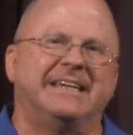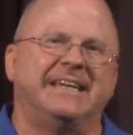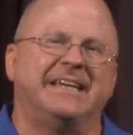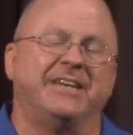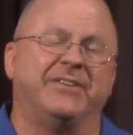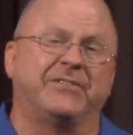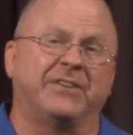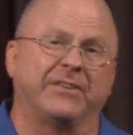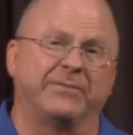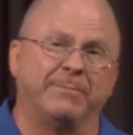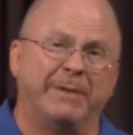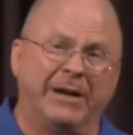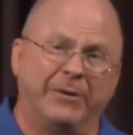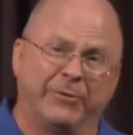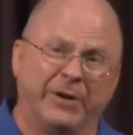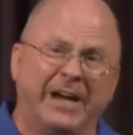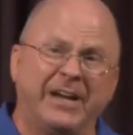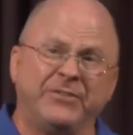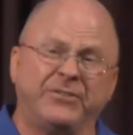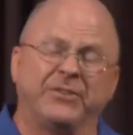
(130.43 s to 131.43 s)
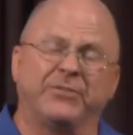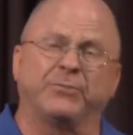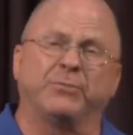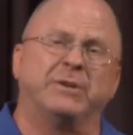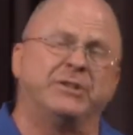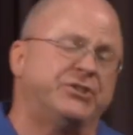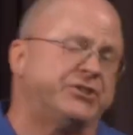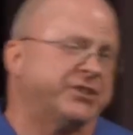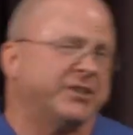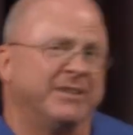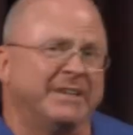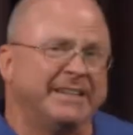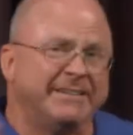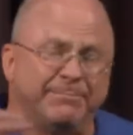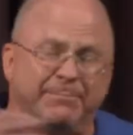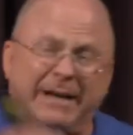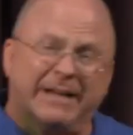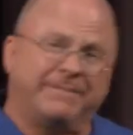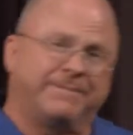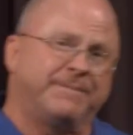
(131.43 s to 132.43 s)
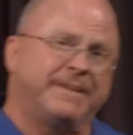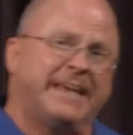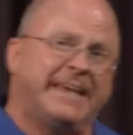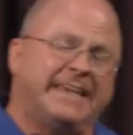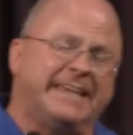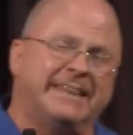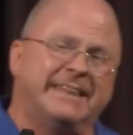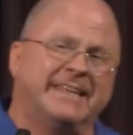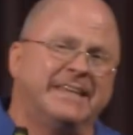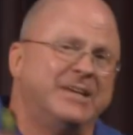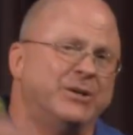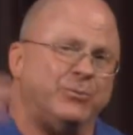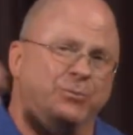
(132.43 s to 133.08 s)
He says, my righteous one shall live by faith.